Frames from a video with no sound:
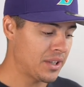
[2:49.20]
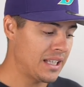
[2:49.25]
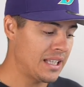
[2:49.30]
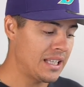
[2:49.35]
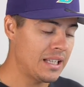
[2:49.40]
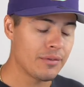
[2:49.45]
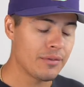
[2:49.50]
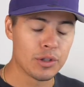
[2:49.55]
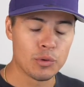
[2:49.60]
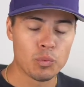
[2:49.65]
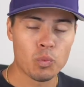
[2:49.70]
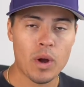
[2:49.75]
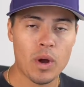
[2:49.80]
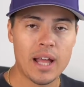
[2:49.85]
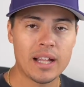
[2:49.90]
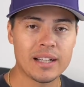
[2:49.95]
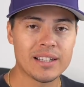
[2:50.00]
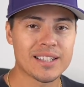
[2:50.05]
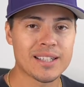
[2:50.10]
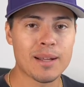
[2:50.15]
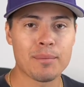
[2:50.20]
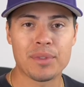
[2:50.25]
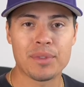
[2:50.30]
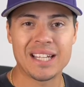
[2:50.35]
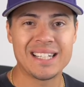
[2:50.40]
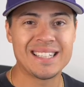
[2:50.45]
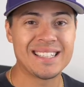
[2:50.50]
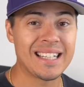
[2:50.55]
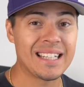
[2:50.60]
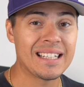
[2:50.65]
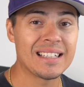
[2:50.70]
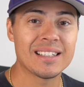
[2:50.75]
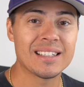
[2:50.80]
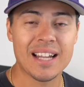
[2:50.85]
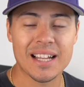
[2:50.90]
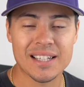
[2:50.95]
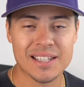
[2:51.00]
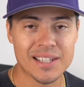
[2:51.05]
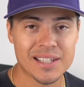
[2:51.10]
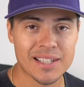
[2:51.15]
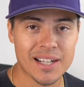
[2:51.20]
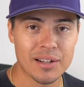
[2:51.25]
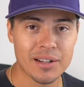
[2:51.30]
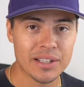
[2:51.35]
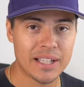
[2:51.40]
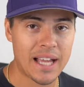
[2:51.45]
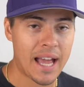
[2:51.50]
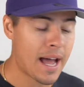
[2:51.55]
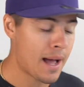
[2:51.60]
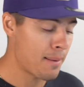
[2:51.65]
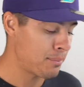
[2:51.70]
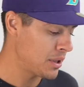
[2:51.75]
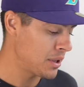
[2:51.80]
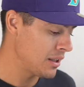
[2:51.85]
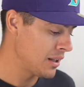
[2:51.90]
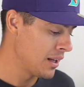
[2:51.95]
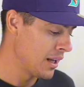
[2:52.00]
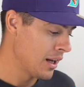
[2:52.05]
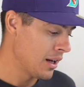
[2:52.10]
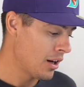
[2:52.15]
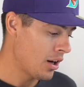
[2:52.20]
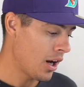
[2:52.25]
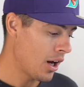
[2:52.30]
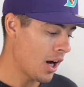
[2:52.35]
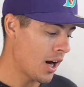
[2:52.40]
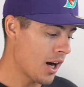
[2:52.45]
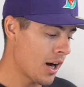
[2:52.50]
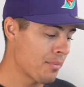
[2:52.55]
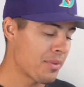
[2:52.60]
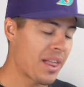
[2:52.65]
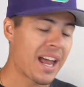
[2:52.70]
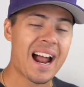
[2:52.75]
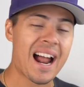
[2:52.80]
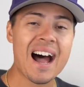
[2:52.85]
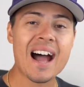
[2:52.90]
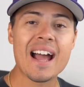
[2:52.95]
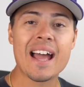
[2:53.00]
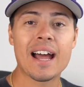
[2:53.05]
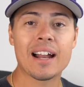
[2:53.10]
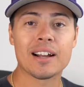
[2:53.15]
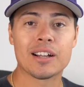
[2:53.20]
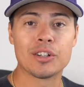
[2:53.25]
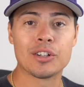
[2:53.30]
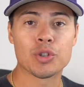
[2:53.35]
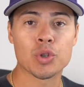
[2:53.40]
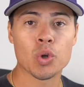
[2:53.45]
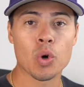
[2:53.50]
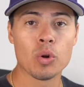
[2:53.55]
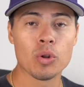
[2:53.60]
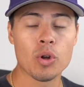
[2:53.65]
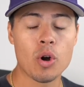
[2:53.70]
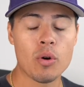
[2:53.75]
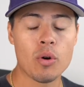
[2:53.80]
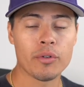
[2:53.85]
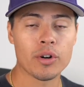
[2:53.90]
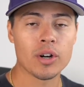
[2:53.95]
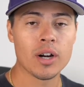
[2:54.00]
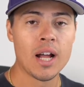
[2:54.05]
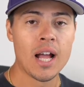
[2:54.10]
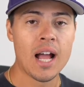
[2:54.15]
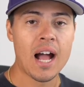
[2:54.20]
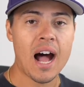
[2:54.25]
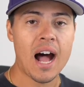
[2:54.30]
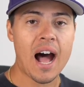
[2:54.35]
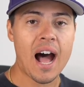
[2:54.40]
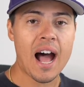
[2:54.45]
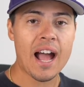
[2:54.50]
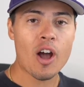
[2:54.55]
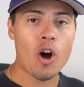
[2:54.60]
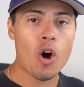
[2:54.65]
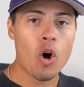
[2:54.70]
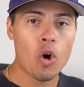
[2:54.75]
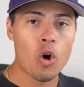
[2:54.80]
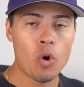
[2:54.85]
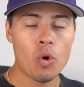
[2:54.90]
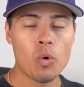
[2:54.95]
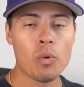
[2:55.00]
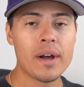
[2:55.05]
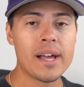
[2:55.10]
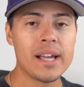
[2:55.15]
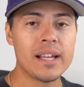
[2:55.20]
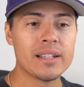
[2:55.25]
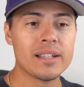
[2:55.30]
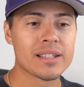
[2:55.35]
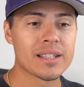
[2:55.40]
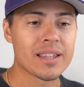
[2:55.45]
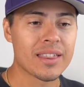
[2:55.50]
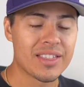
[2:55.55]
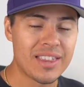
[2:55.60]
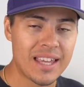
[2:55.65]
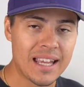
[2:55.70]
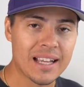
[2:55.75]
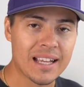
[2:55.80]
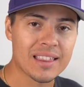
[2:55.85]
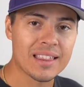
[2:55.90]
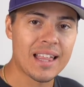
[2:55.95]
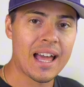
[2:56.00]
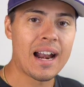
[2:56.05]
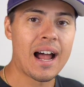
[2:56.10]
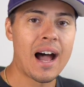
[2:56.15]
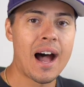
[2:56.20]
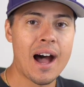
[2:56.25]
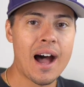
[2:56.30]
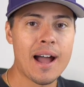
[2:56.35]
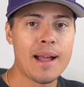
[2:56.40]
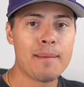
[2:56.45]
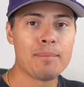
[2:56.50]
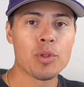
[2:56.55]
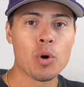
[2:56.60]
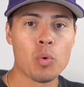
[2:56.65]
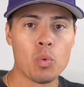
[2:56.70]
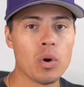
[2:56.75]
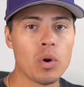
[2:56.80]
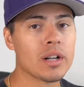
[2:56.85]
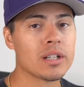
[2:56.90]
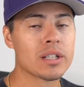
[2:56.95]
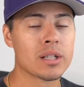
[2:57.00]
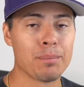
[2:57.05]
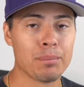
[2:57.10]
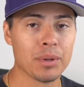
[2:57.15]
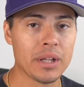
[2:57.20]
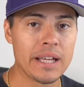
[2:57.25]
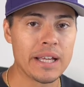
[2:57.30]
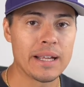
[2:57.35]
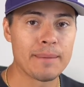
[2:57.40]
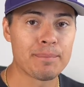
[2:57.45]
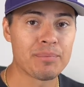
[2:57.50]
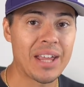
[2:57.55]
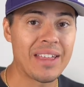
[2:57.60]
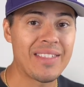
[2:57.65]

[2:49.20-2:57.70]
Even when something didn't necessarily happen that I had control over, I always think that I'm the one to blame.